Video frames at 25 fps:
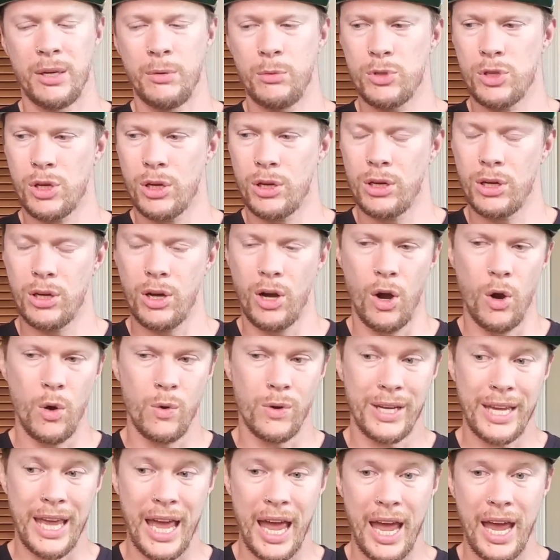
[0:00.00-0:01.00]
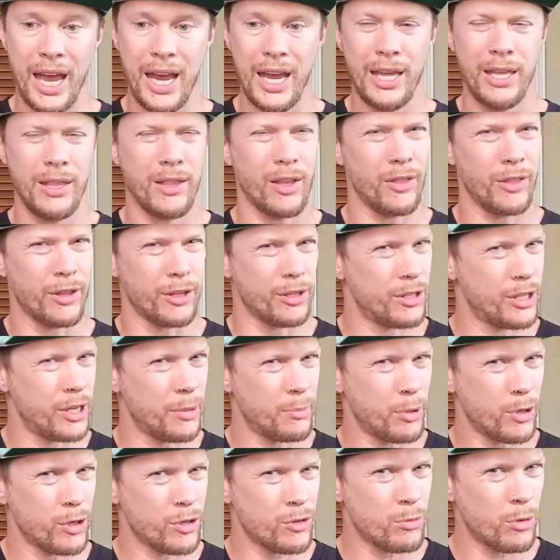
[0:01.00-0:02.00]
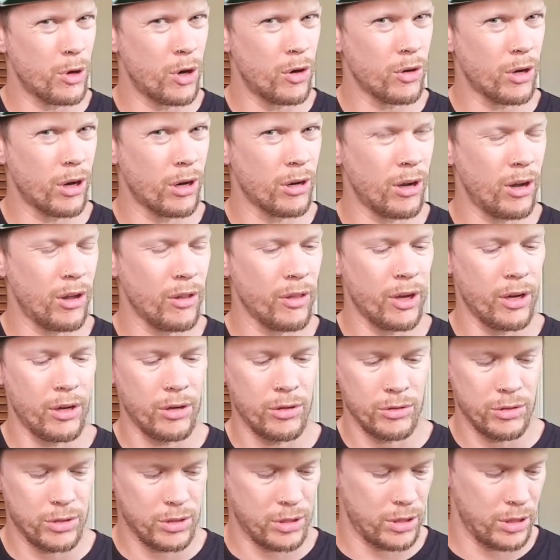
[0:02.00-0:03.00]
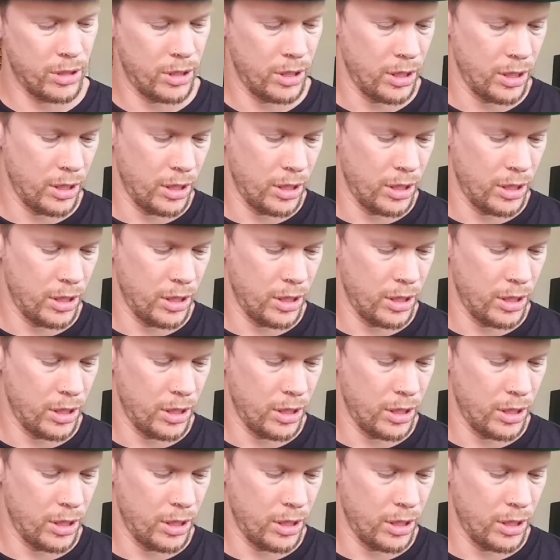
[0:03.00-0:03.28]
It was okay. The zippers broke on all those,